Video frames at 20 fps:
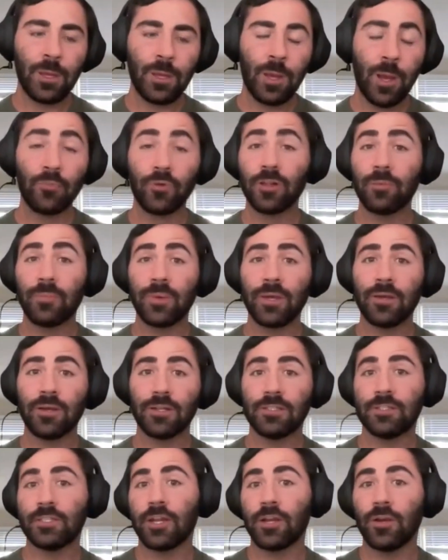I'm really big
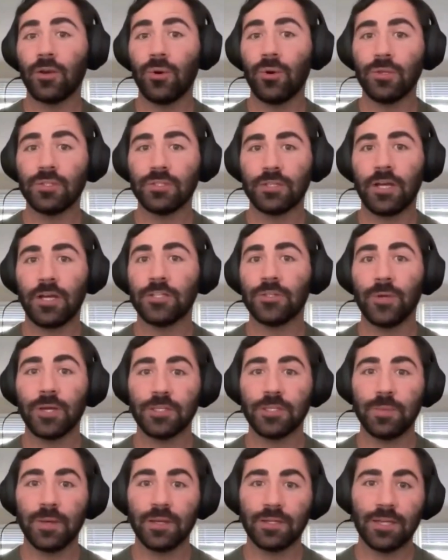on setting goals and also
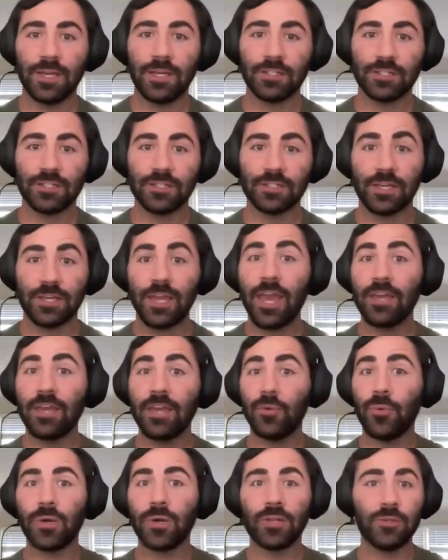expectations. Like, hey,
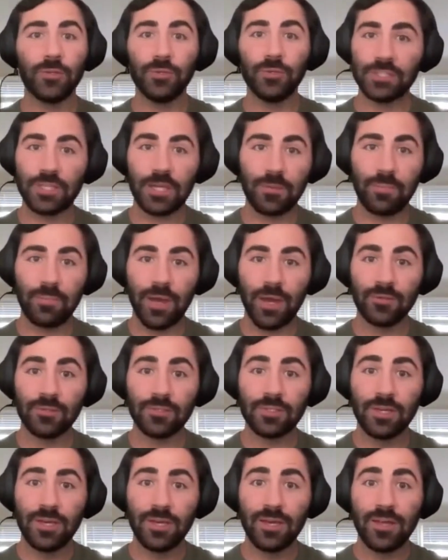you want to lose 10
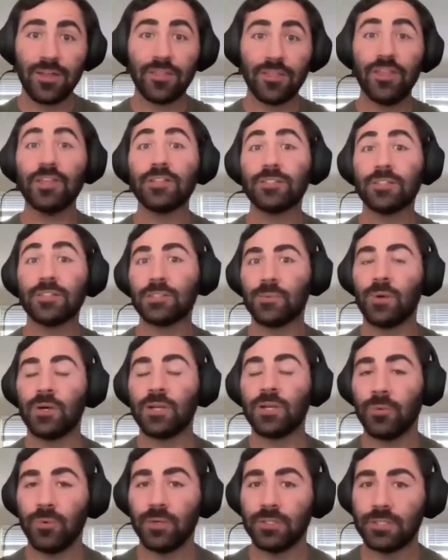pounds? This is
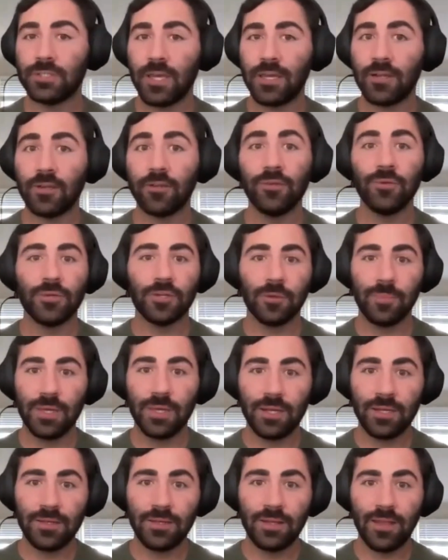what it will take. Are you
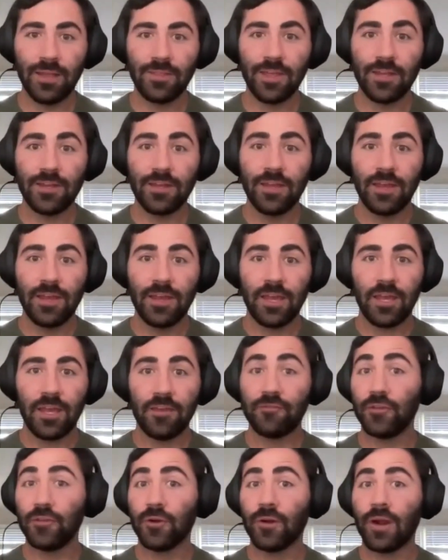committed? And then
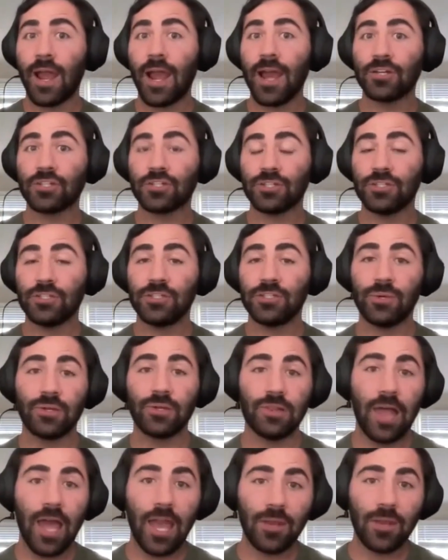if your actions don't
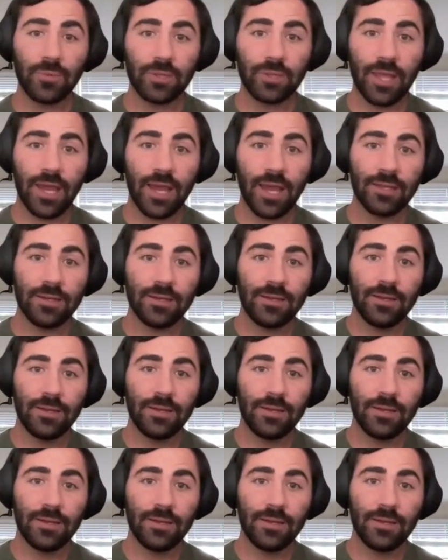align with that,